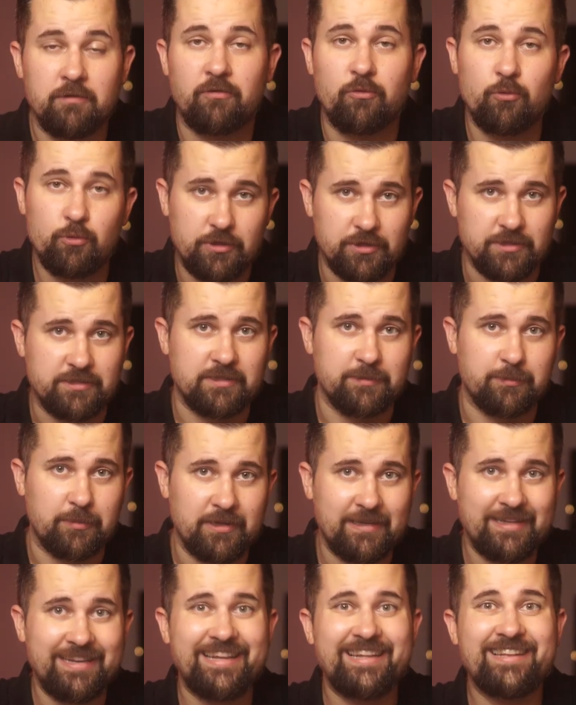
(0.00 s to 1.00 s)
Through
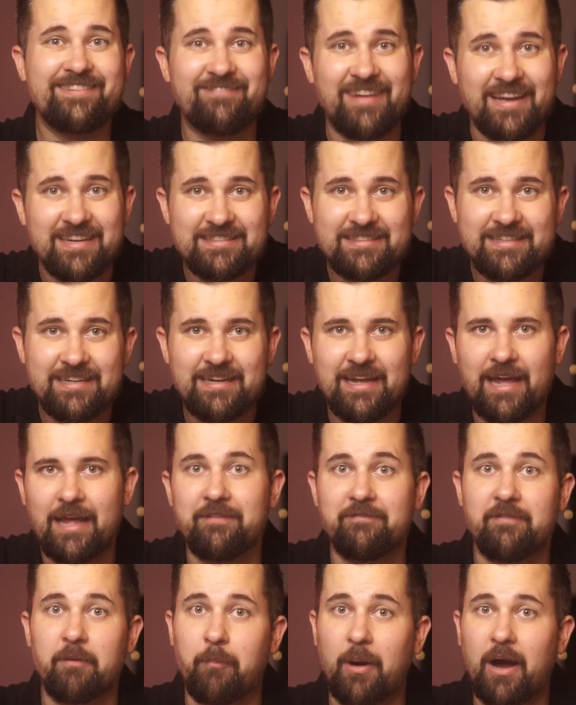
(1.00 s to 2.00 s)
discipline, investing,
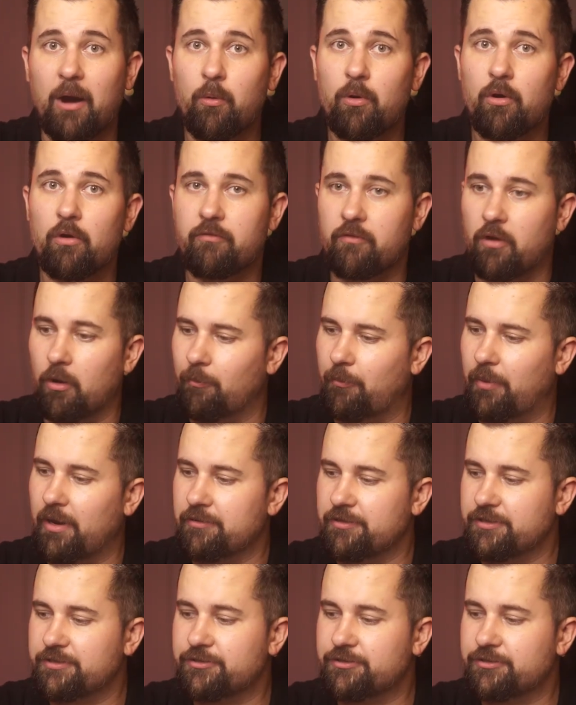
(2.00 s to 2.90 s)
and the power of compound